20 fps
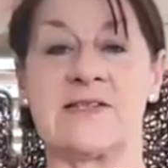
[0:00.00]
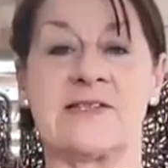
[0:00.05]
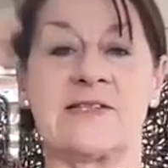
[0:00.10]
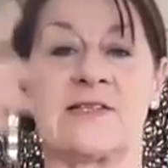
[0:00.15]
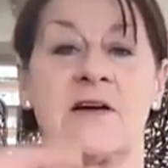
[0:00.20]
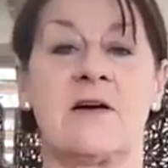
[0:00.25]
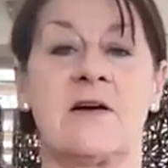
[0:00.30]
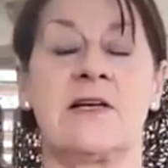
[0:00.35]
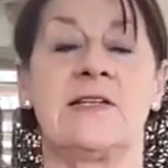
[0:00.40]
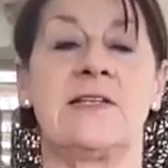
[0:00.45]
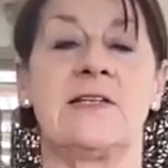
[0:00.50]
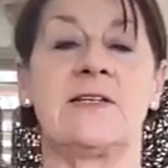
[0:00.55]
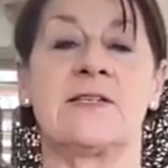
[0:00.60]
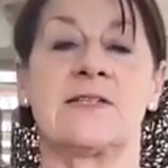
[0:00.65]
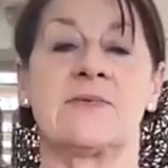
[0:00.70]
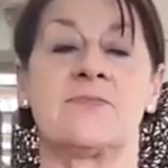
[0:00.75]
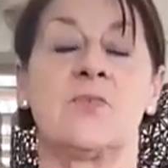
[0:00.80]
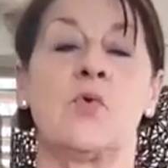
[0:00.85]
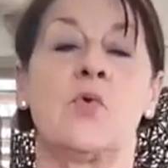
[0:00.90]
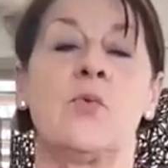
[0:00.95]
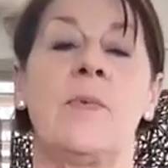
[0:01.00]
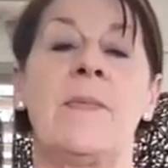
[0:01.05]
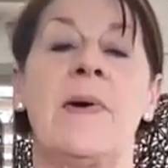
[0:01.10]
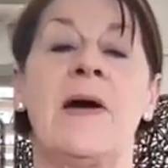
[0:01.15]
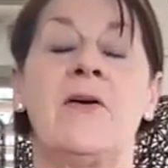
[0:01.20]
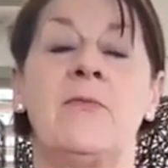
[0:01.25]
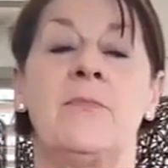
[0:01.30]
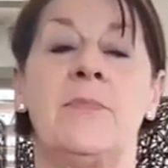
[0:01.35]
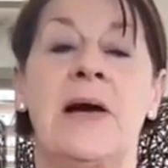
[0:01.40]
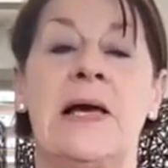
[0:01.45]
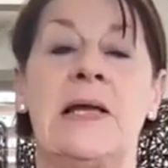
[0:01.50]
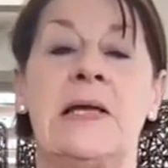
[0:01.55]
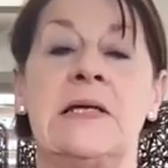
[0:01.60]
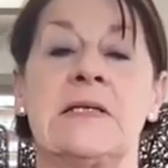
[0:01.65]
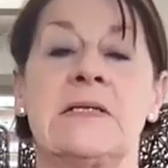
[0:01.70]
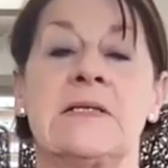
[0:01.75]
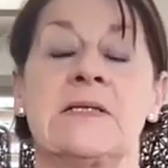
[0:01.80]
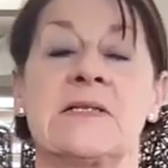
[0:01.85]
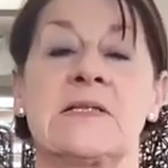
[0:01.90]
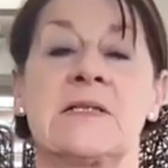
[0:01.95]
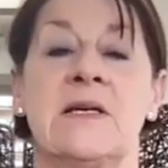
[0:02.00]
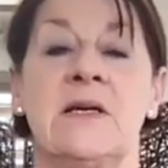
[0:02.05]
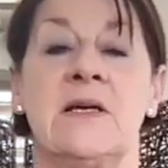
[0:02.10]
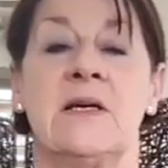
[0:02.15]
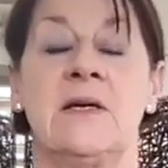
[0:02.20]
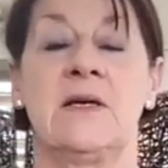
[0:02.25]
side that's more out of balance.